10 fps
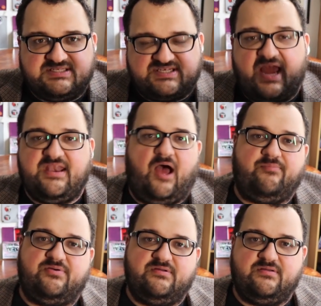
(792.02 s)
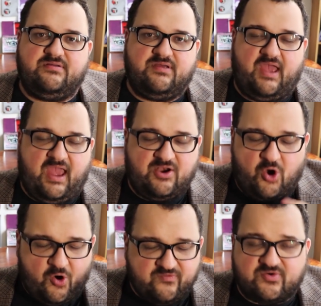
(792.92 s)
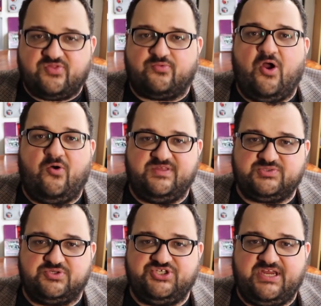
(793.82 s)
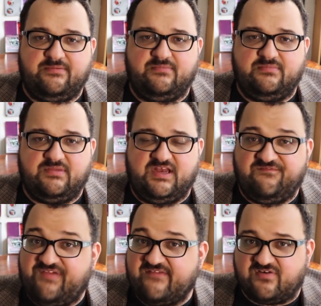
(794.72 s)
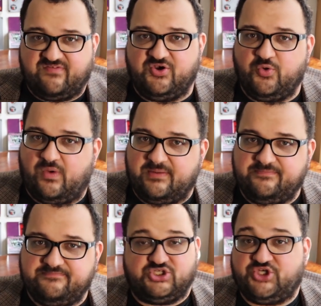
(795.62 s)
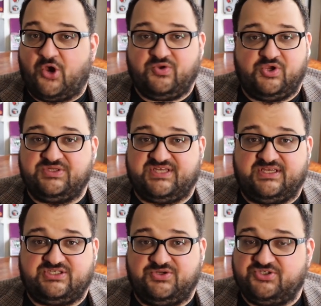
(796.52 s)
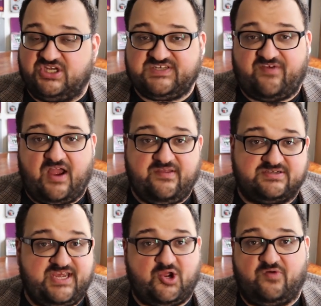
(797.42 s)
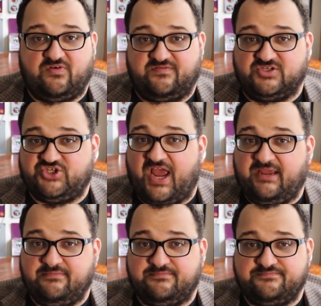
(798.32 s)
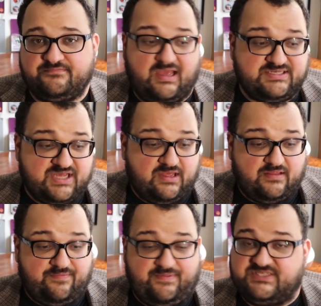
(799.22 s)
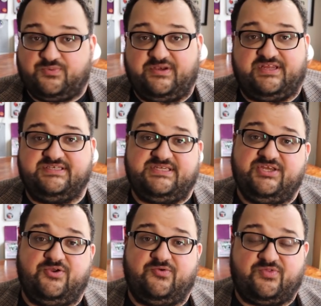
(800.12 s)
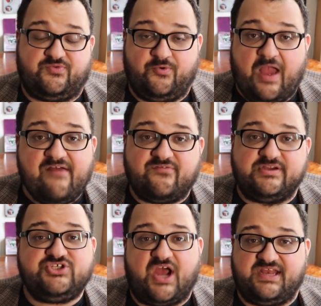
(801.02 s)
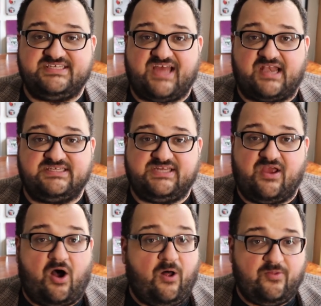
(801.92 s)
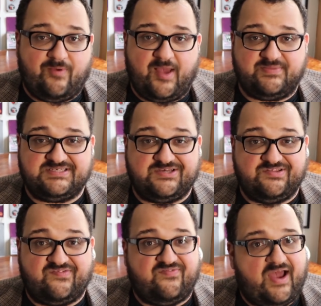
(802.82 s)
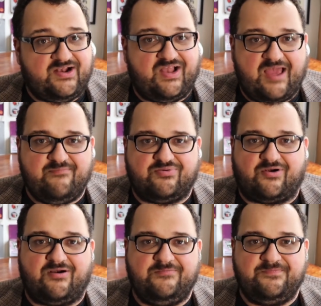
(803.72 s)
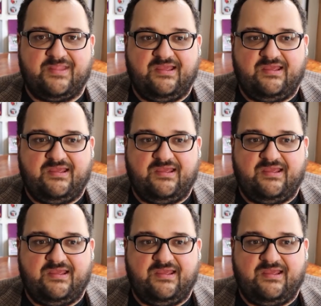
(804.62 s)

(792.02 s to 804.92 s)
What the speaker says: stand up and overthrow this regime in favor of a new one. The Zhou used it to justify their takeover of the Shang, and this would continue through every Chinese dynasty all the way up until the final emperor